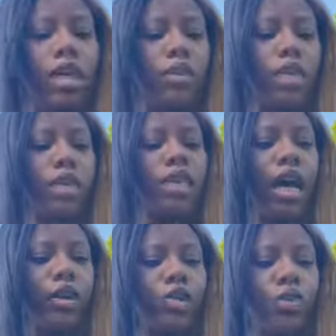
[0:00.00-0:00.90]
This is
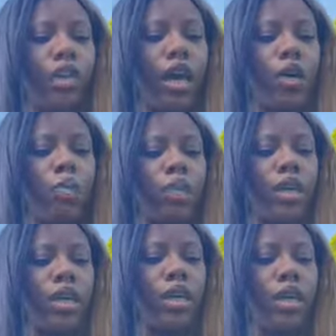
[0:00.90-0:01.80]
how you can help
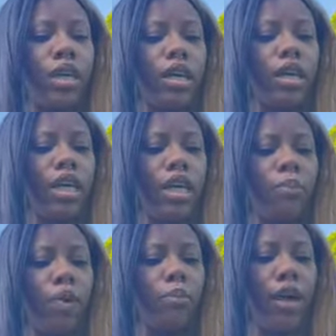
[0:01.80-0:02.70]
me get
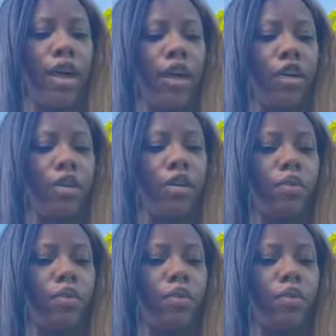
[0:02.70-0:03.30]
prepared.